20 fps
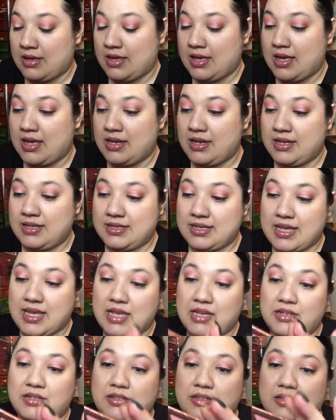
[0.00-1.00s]
And it's
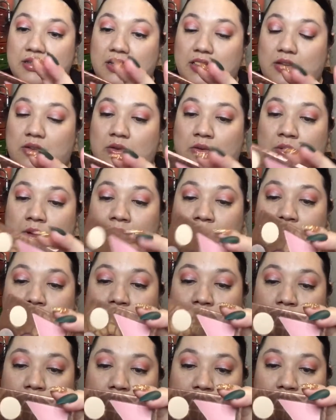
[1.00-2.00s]
actually going
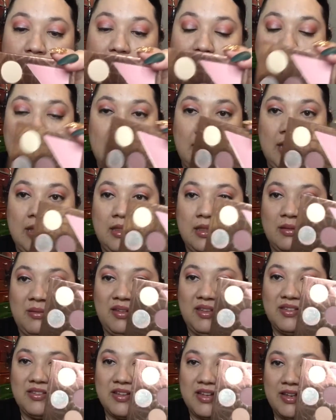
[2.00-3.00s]
to be, let
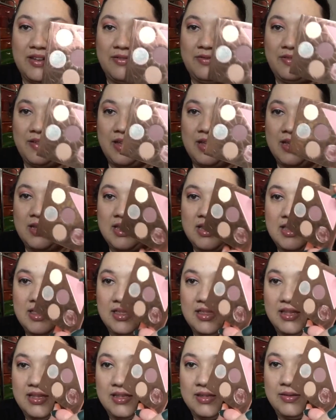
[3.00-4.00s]
me try to find it,
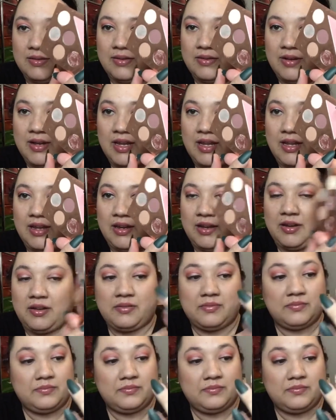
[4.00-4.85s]
this one right here.